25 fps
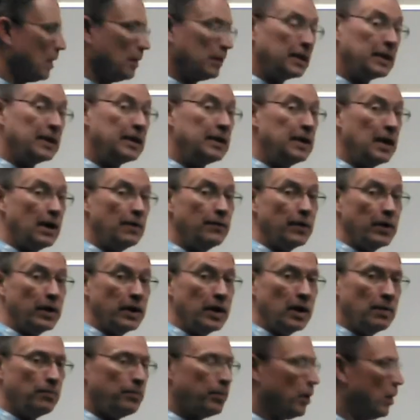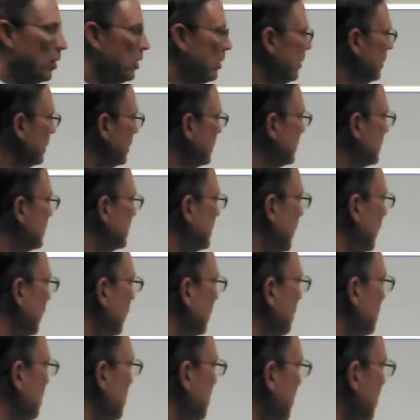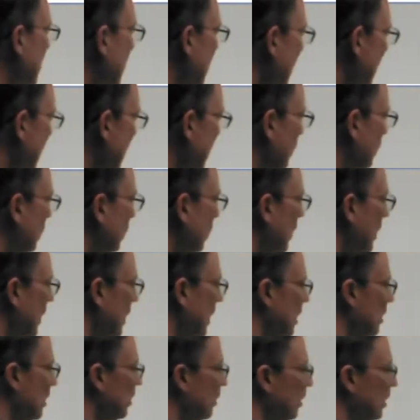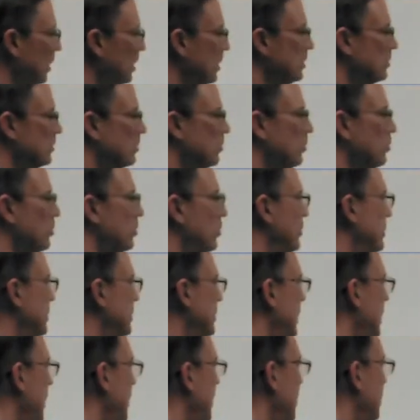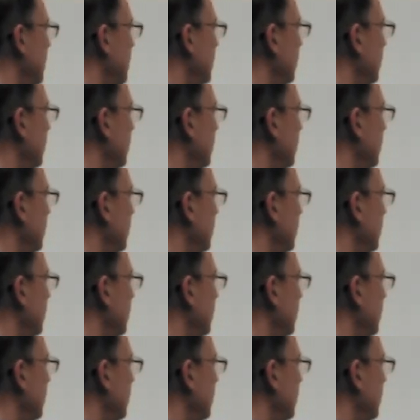given part is telling me that angle L is congruent to angle